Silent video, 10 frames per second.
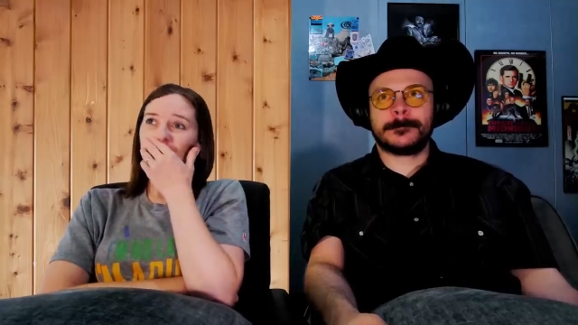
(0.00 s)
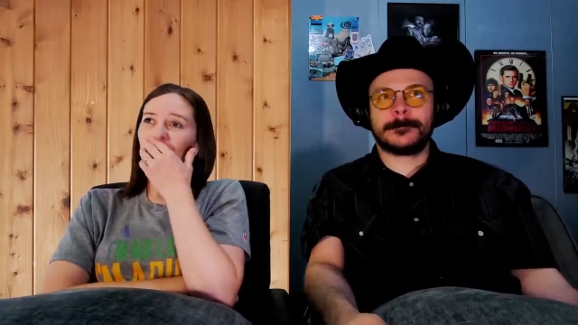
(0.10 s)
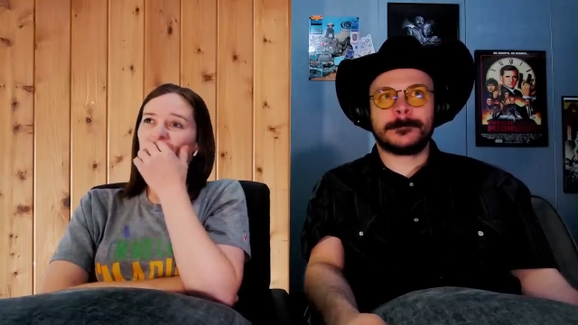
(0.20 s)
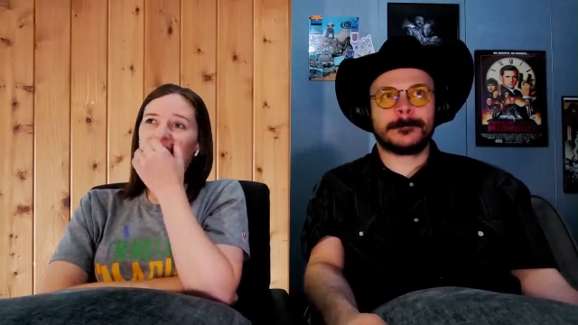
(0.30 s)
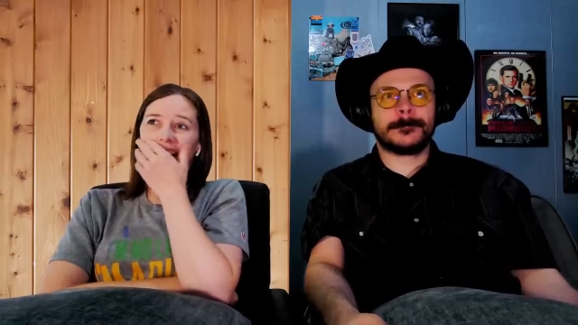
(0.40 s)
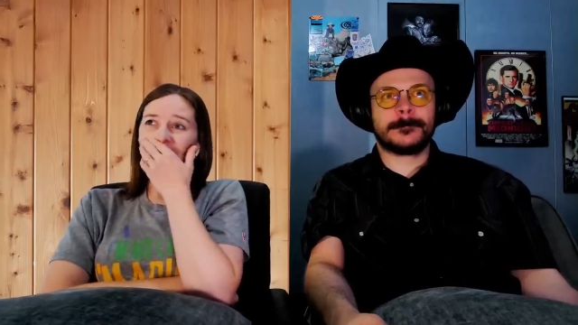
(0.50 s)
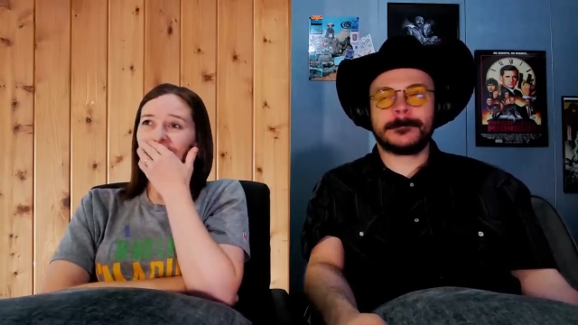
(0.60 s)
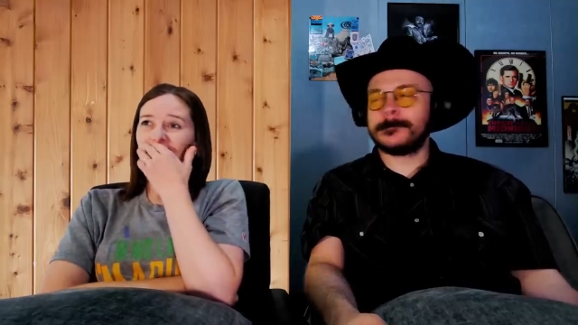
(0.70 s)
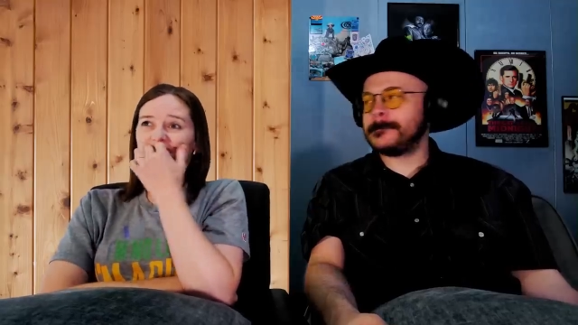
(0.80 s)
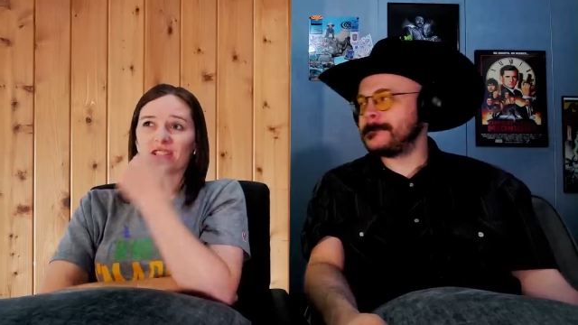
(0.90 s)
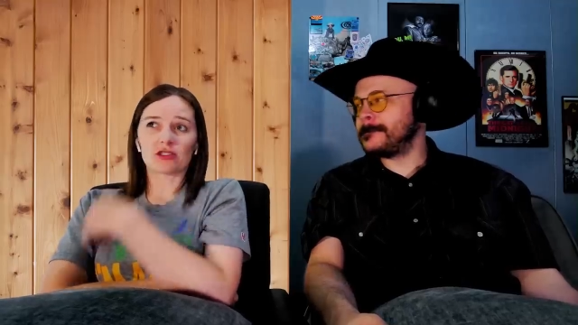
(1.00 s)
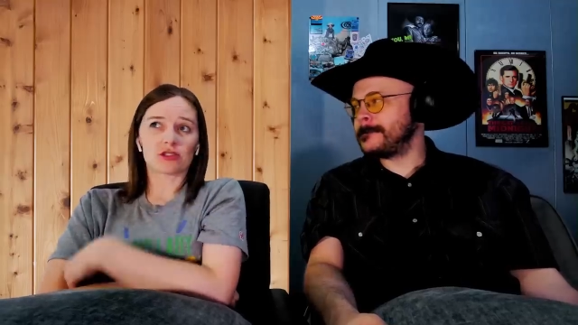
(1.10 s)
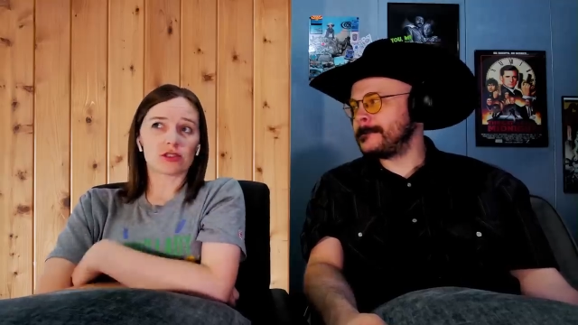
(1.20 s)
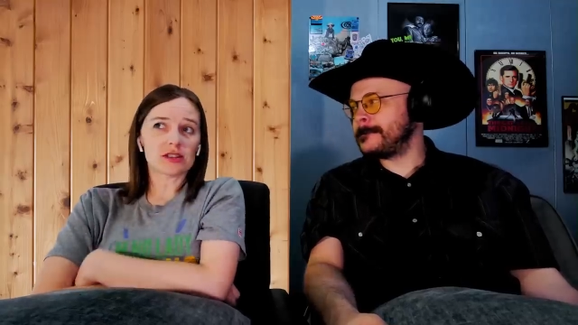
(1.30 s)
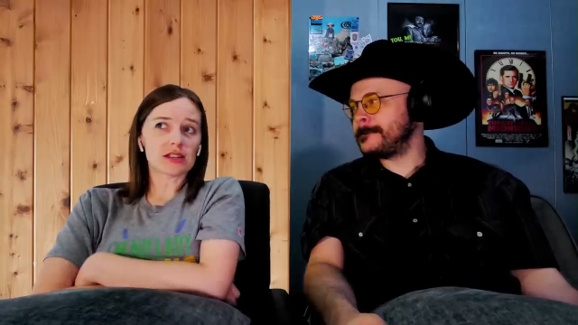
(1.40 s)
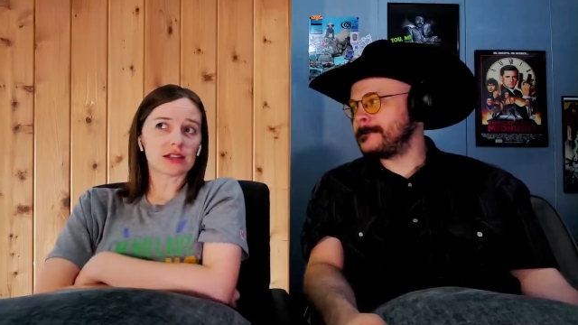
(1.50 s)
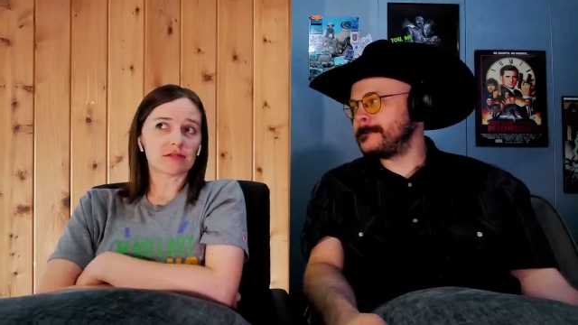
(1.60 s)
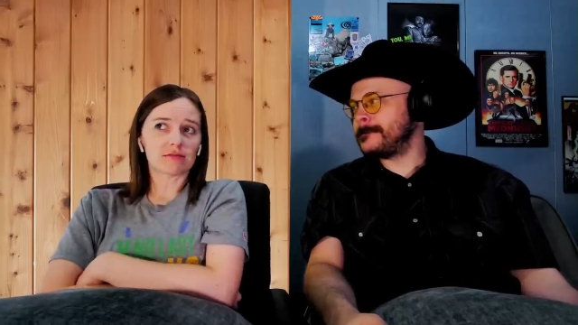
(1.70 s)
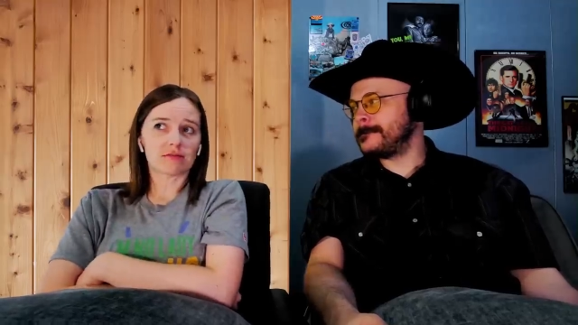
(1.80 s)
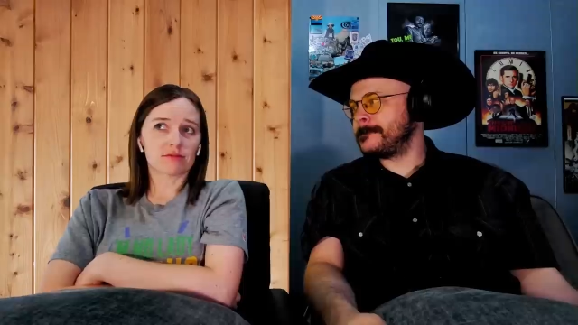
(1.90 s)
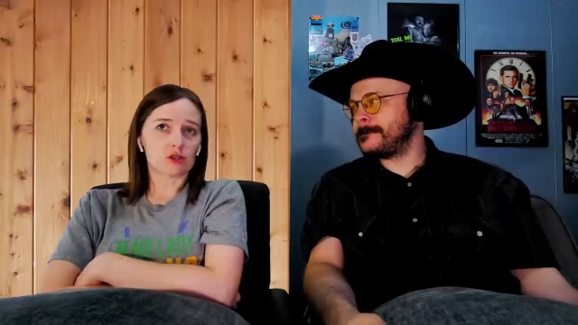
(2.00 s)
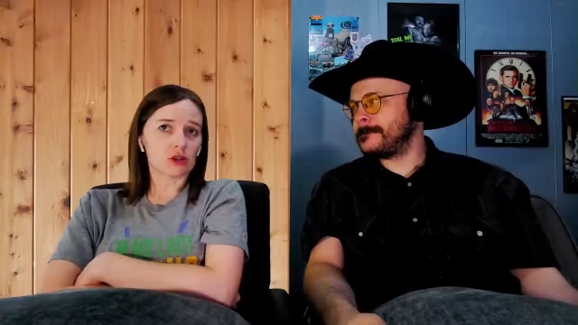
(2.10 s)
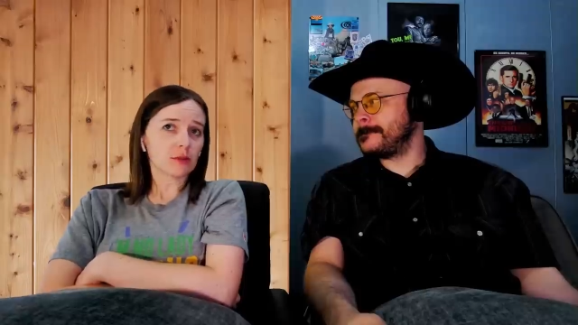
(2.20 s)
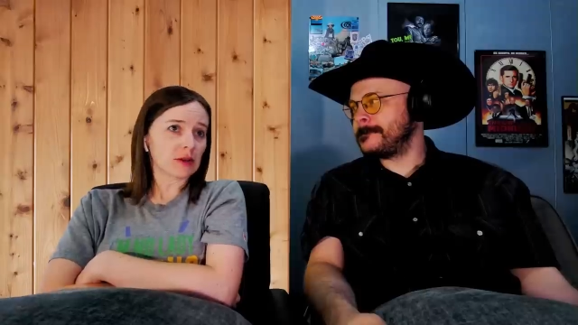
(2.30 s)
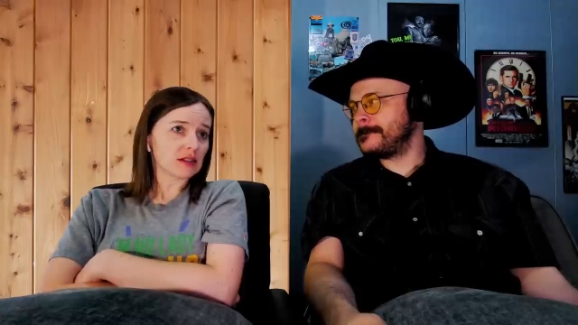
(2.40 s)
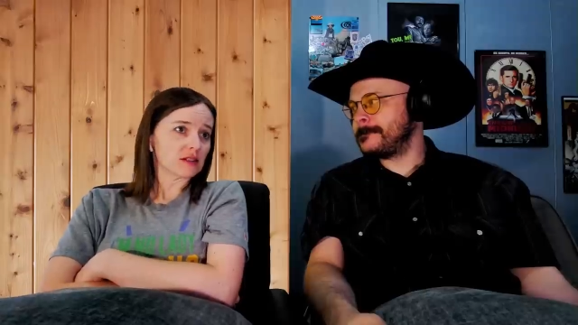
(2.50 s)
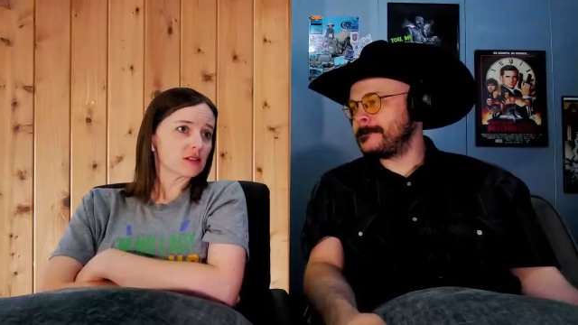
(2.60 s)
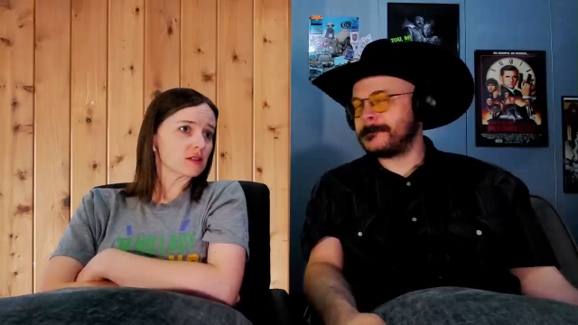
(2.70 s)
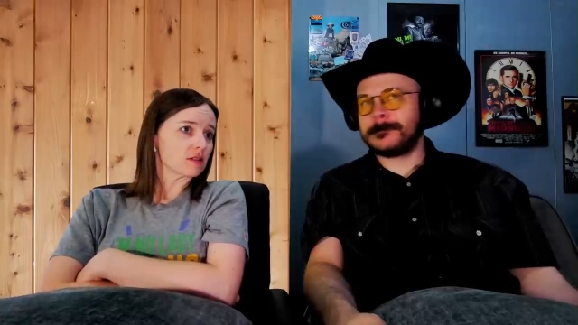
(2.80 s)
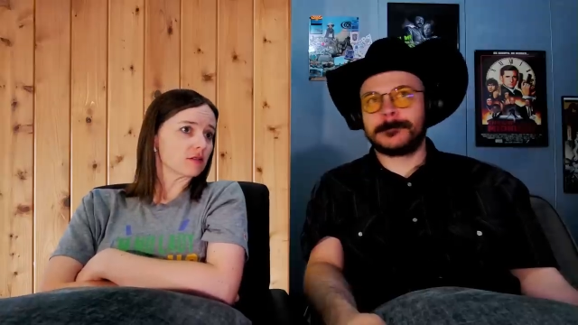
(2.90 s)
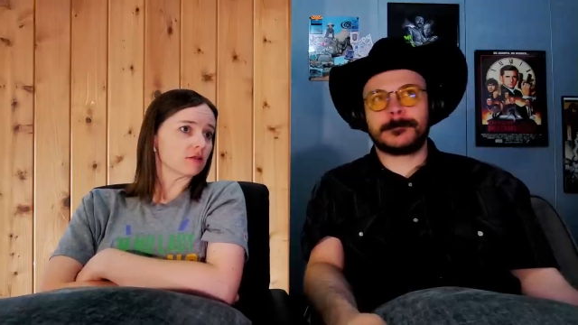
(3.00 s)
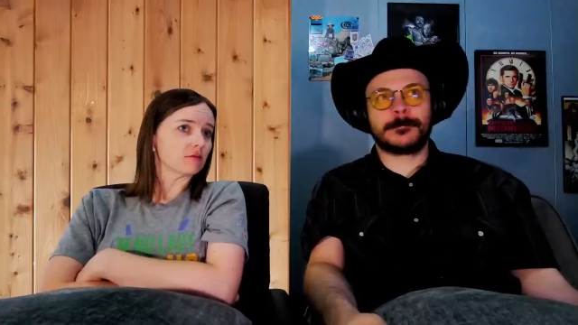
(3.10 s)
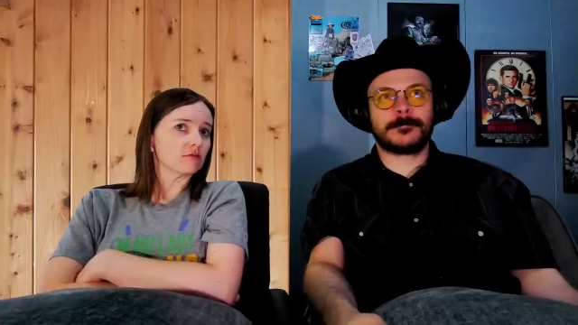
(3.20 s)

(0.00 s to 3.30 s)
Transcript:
Speaker 1: old guy, they're all dressed like Germans, so...